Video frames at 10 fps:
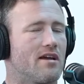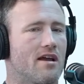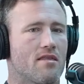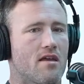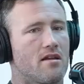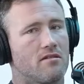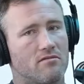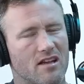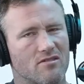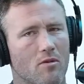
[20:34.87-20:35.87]
And then
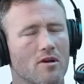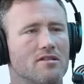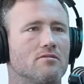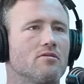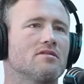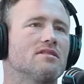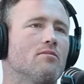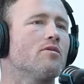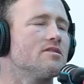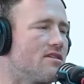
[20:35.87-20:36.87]
I
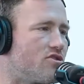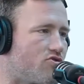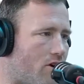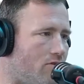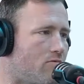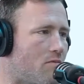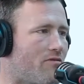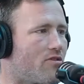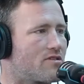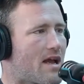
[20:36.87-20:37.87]
won't say struggled when we
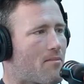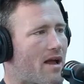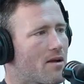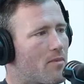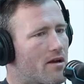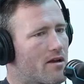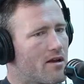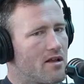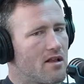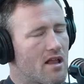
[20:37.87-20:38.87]
first came back, but
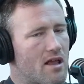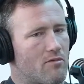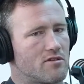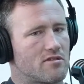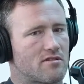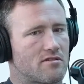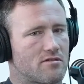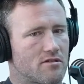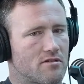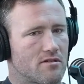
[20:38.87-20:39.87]
it was
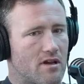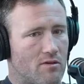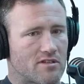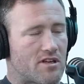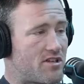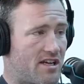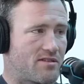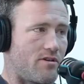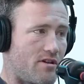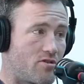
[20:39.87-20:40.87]
an
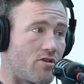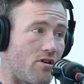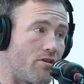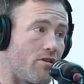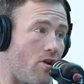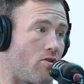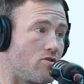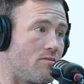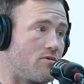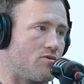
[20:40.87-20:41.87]
adjustment. It took a long
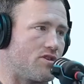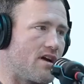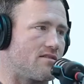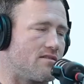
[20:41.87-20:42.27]
time to adjust.